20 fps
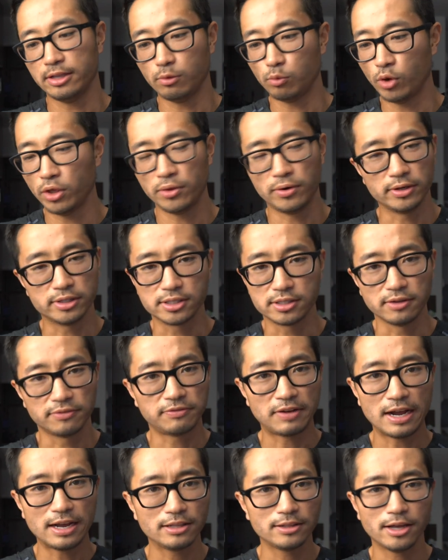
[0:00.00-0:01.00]
whether it's the
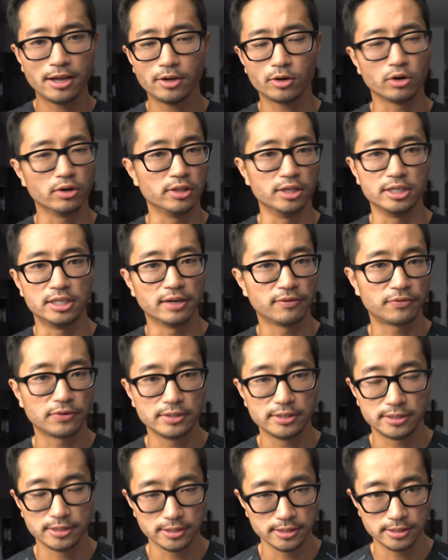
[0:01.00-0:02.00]
Phylon or the
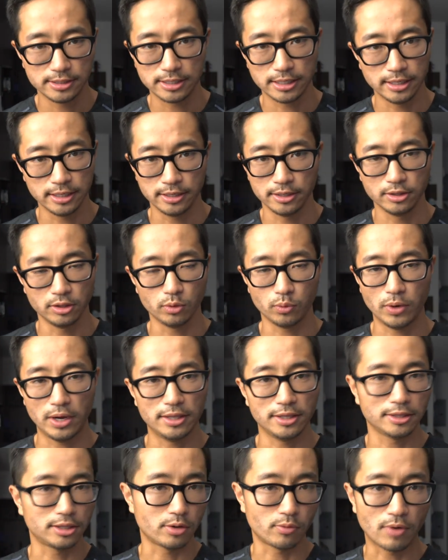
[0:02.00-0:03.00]
differences in the
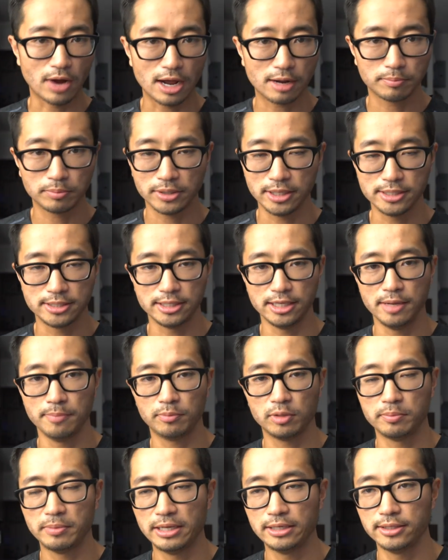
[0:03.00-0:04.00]
way that the rock plate's
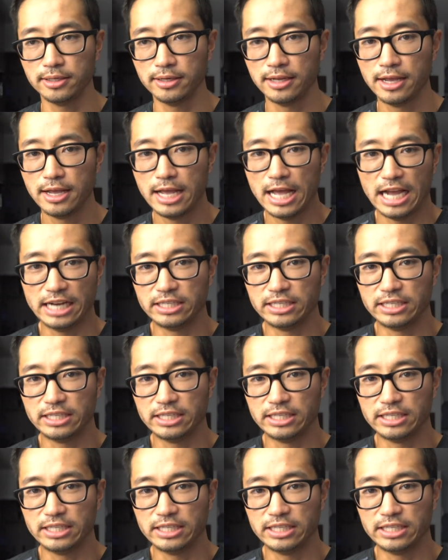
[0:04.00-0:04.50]
implemented,